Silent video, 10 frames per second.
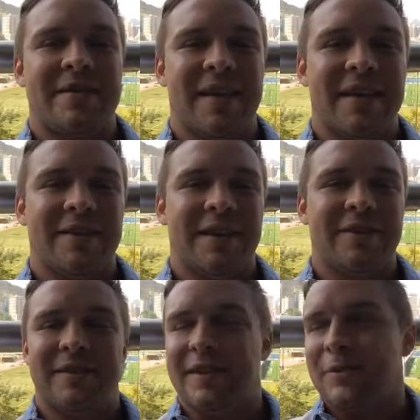
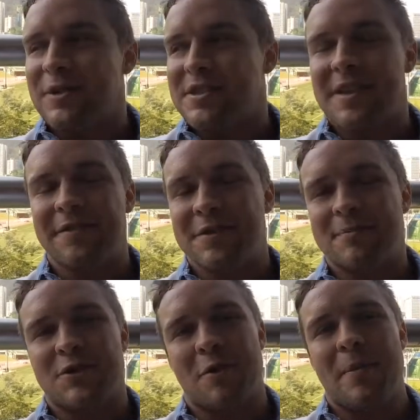They received
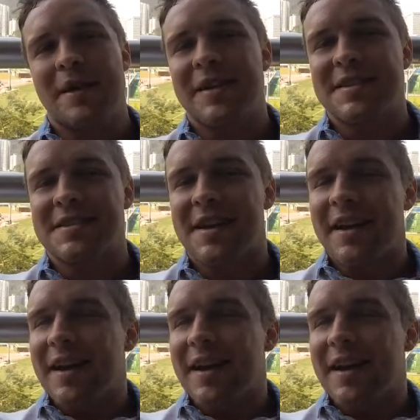some tremendous